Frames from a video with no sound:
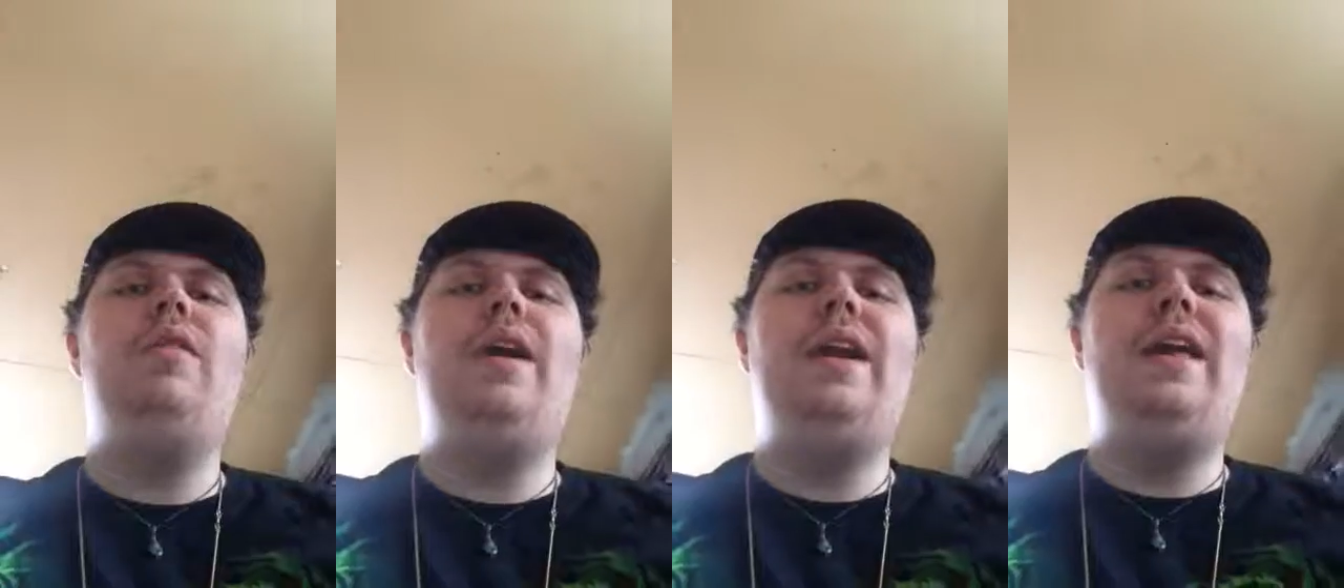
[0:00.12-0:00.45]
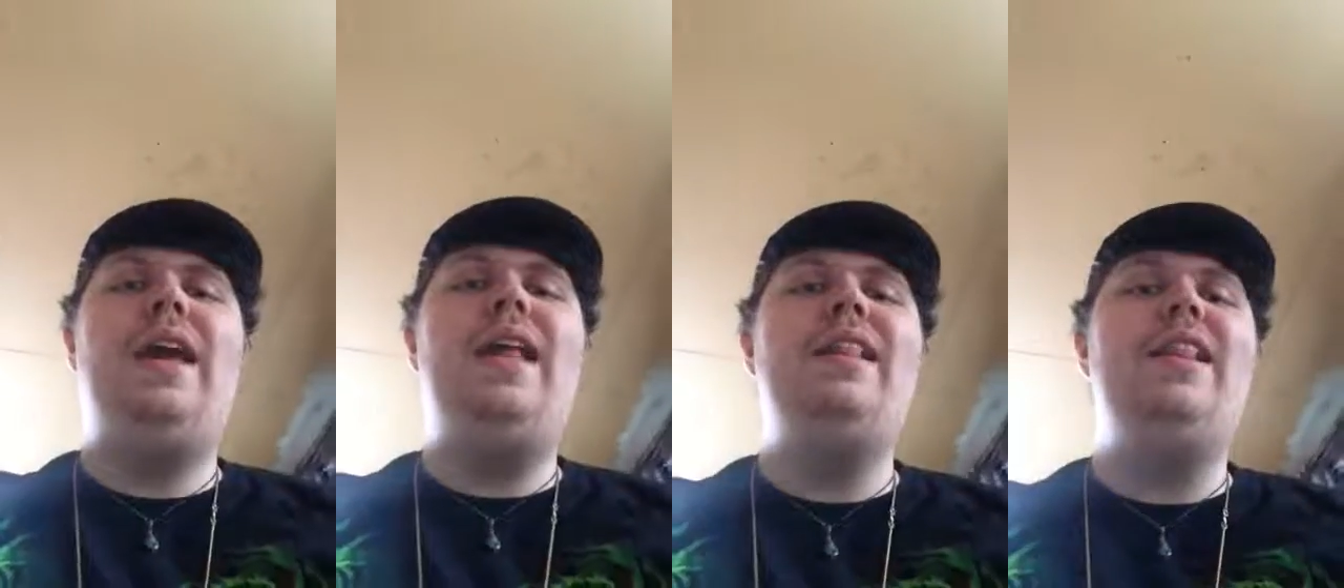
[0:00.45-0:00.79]

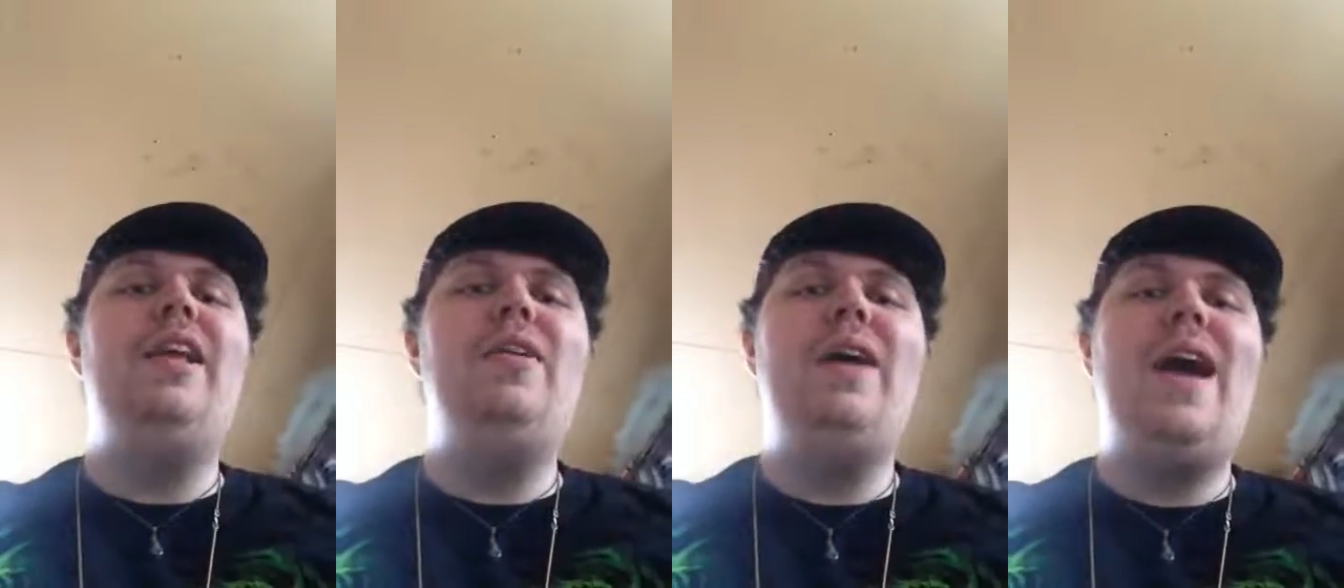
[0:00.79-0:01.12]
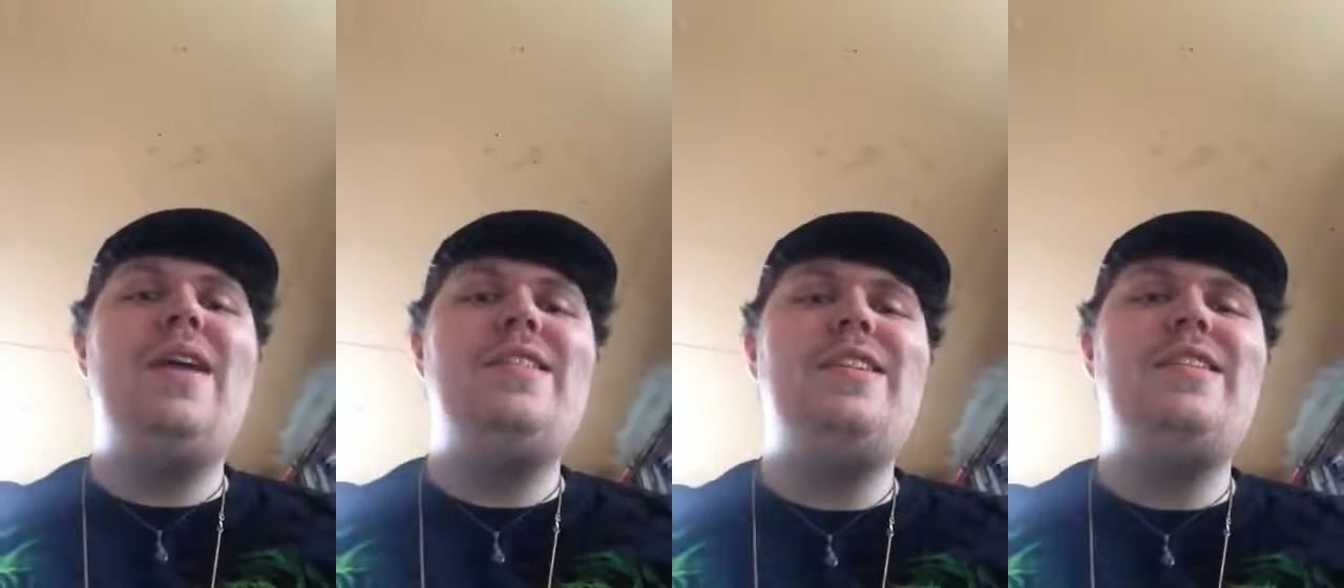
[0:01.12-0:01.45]
Alrighty, hello
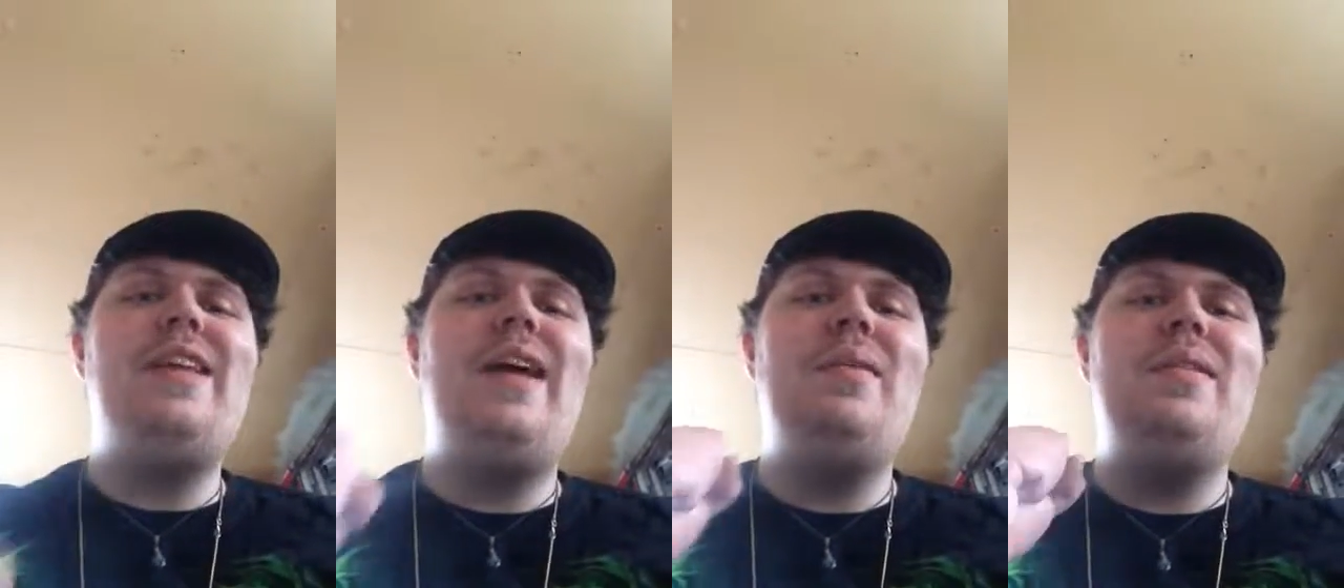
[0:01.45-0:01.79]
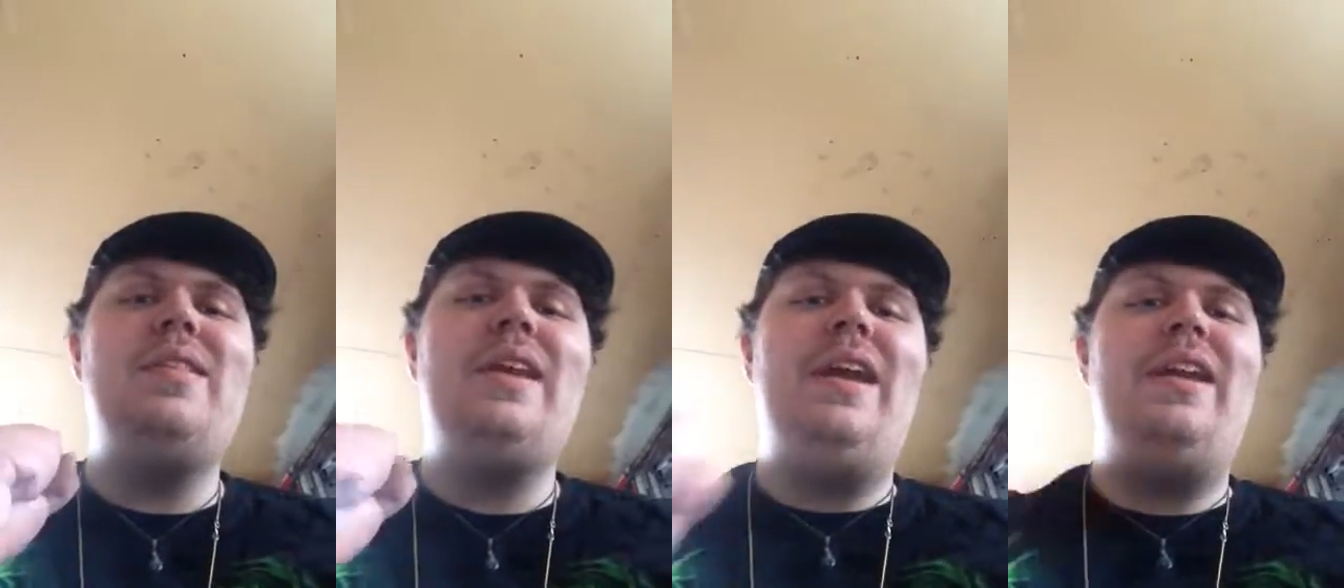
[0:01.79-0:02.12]
guys, it is I
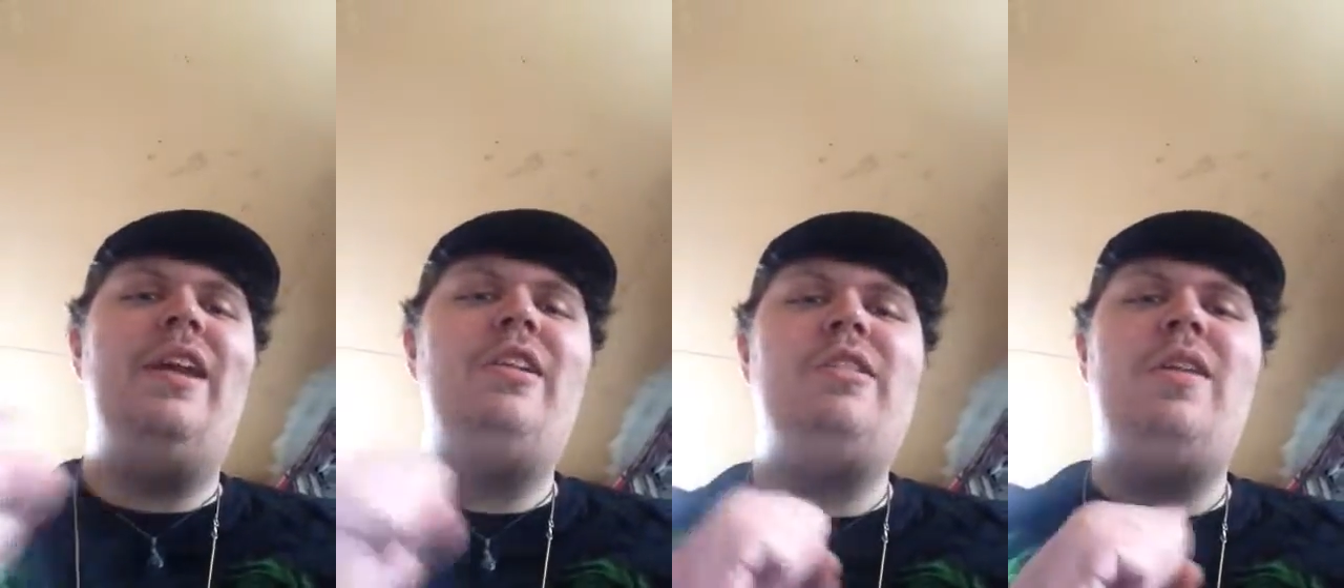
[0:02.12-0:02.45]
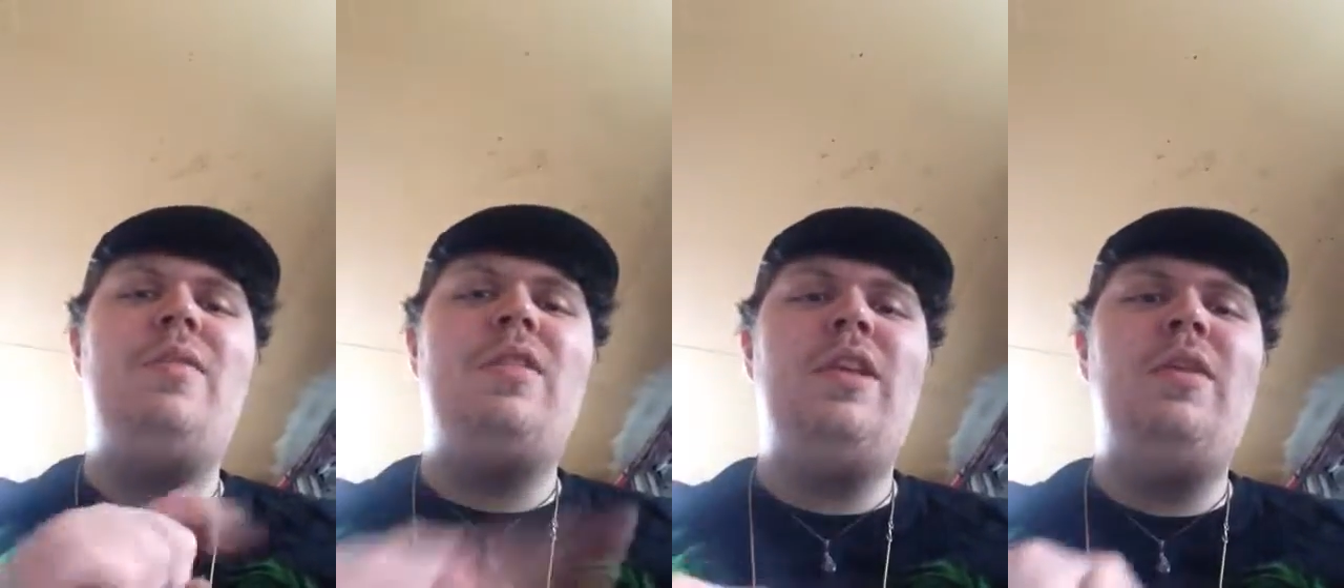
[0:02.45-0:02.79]
once again here to
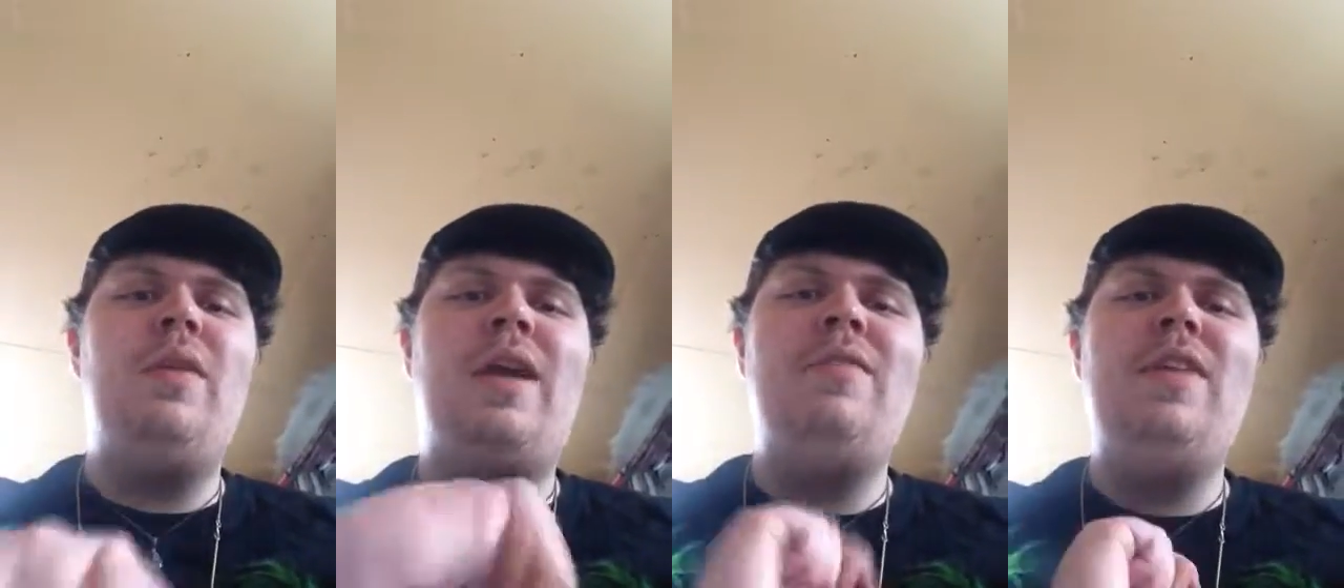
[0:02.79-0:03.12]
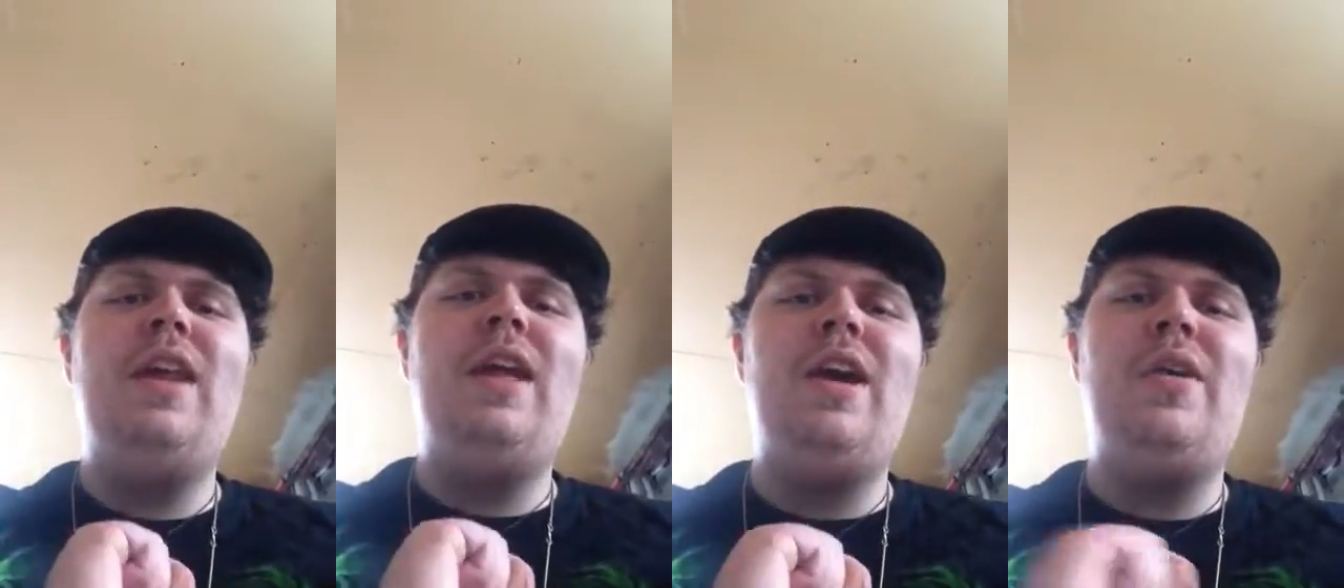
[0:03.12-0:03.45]
share with you a
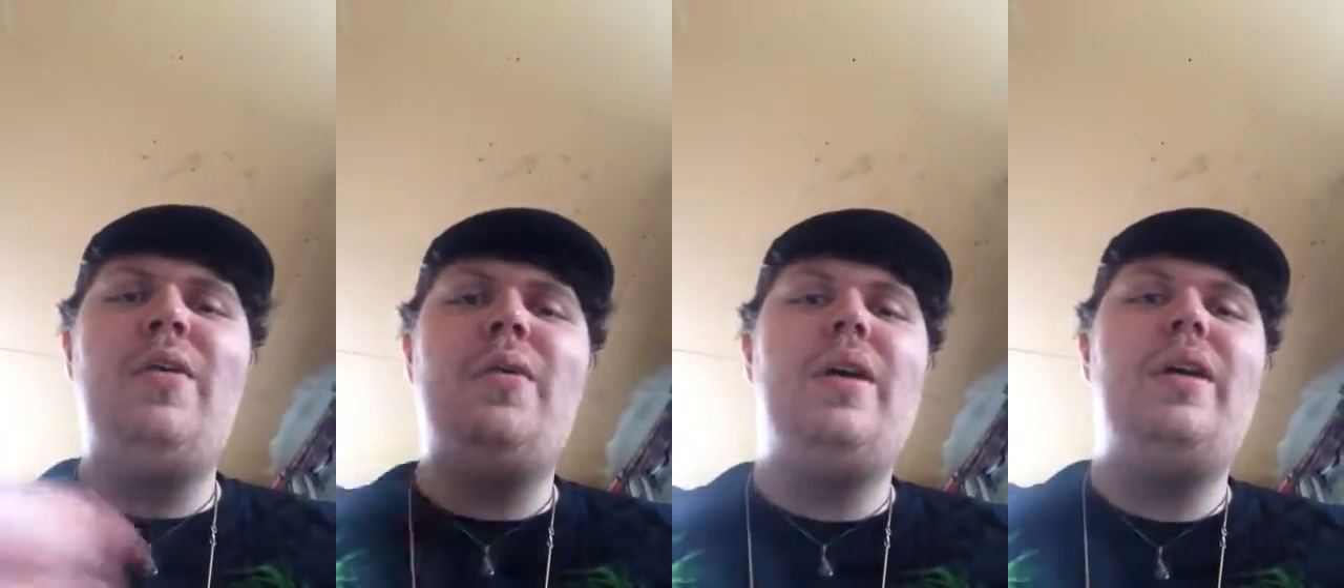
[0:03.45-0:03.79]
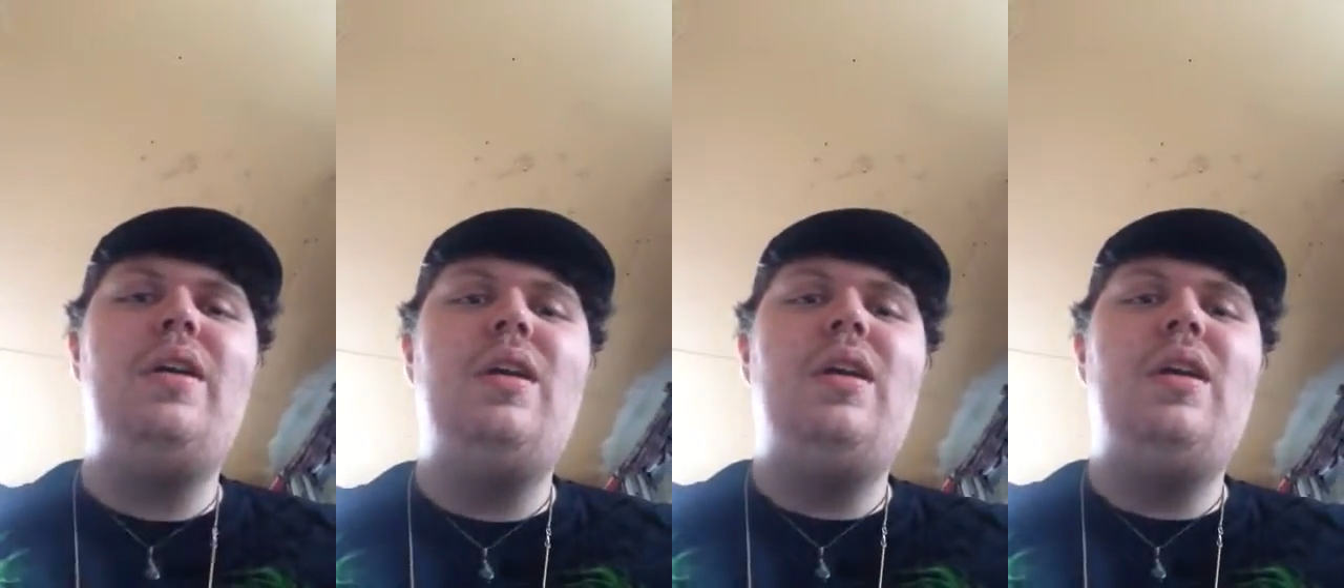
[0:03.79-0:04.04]
video.